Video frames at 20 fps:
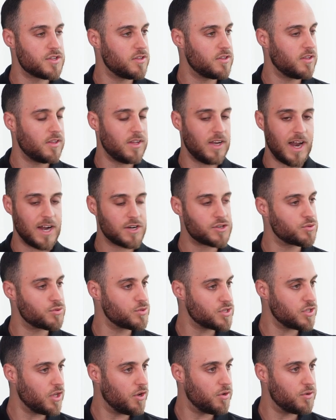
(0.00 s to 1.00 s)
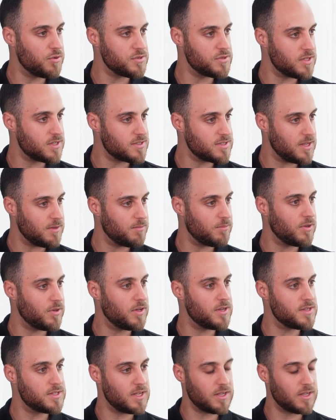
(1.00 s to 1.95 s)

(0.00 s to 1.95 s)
the natural stones, the timbers,